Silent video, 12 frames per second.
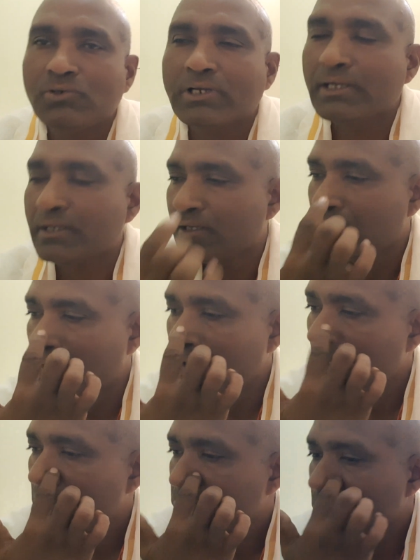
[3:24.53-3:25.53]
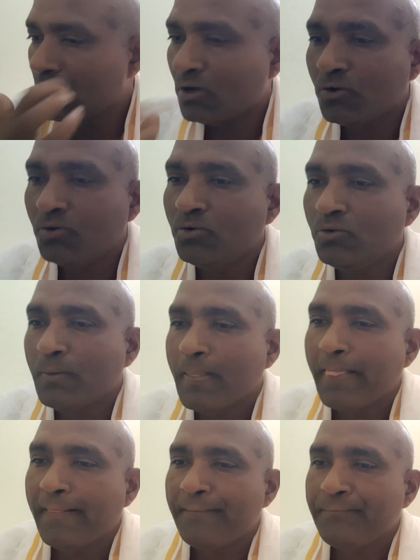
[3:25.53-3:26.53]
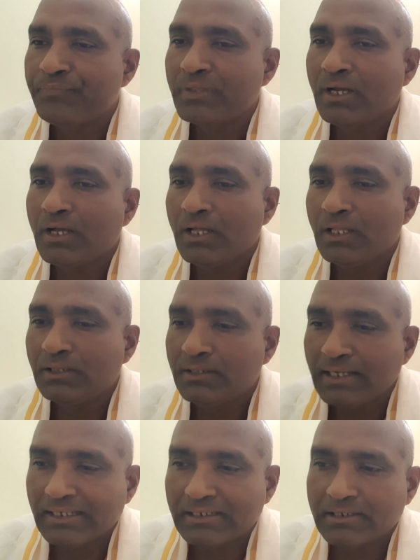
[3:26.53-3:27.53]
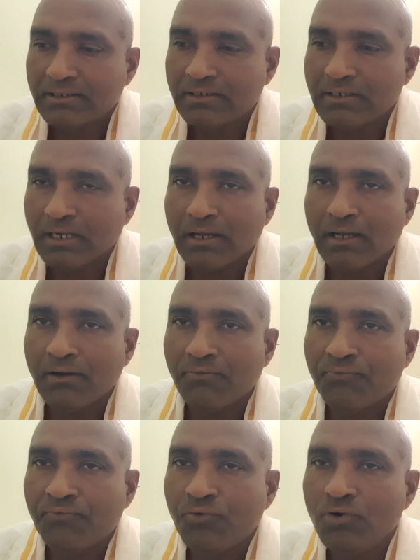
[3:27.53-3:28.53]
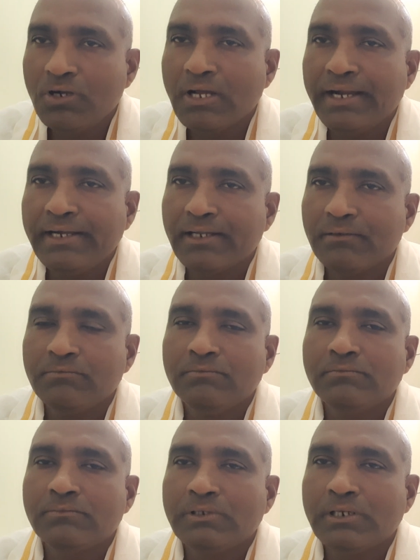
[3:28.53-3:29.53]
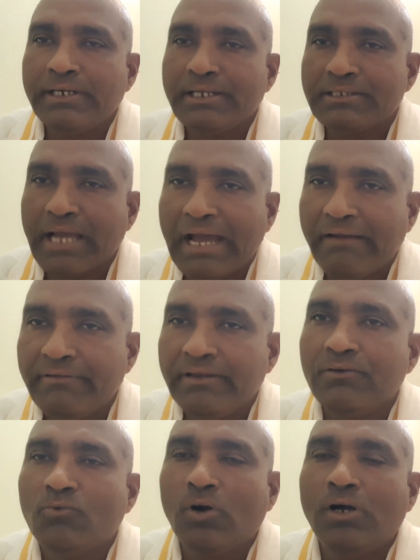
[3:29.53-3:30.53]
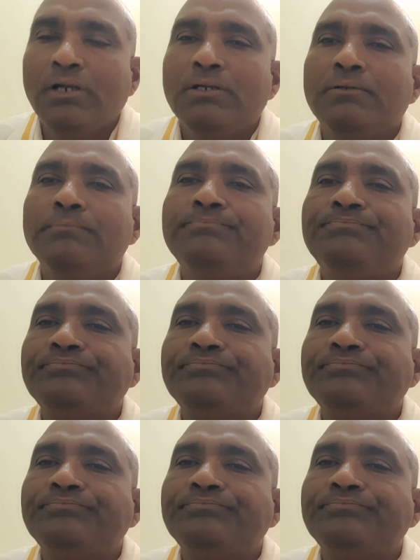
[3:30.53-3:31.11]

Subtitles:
Okay, so now that food item, it is having what,